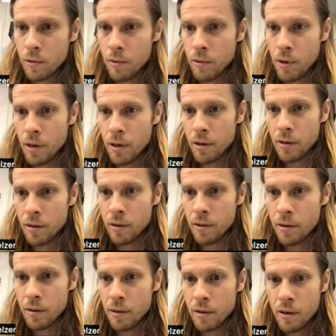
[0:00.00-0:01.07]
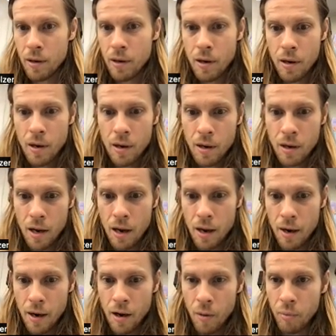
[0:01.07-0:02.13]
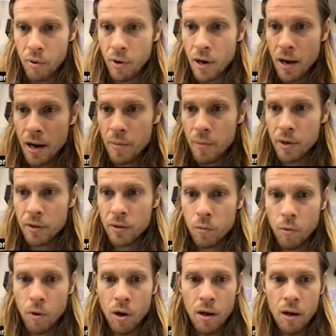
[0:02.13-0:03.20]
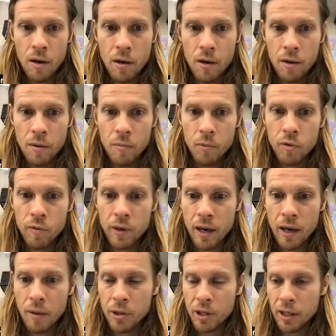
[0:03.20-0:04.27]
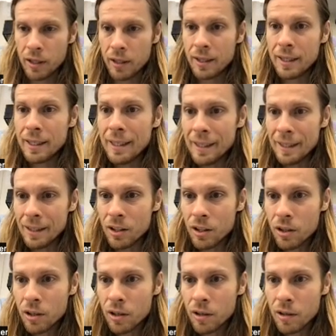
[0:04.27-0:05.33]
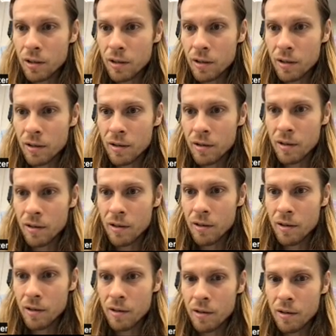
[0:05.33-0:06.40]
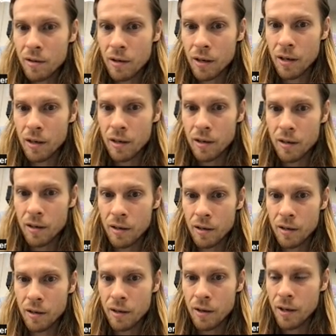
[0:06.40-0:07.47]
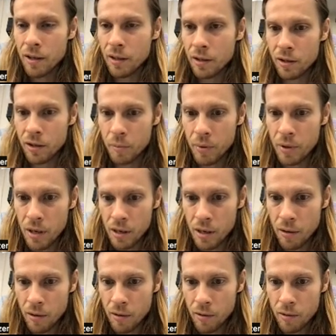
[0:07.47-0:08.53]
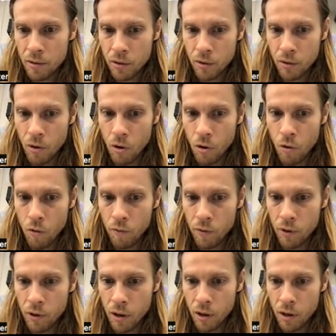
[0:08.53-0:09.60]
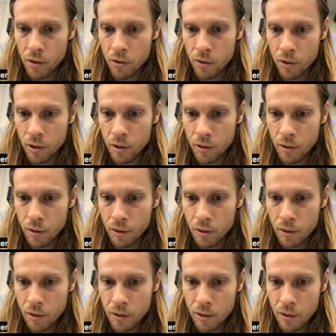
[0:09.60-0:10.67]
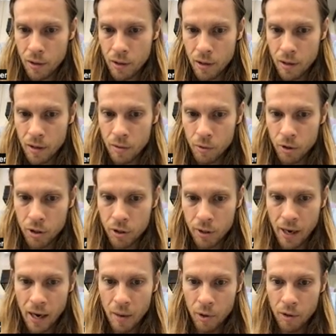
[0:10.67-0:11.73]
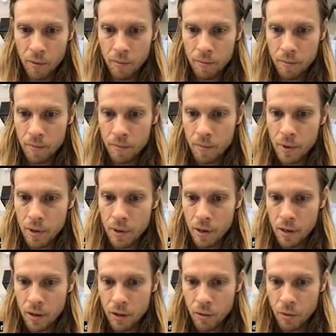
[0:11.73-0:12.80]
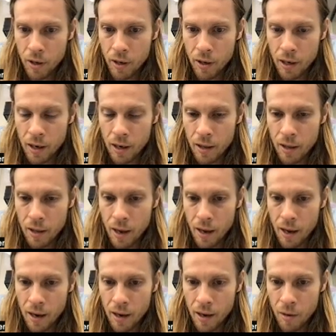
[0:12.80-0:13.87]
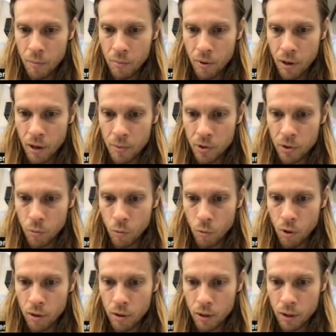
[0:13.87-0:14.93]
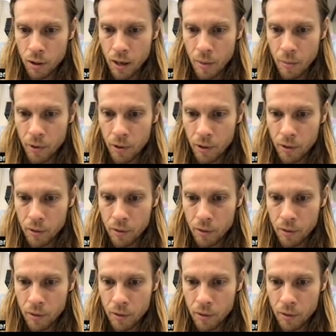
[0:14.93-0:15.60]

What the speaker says: Right? And L prime is what the moving object sees, right, this to be. So over 100, which is gamma. And so I get that L prime is 1 kilometer,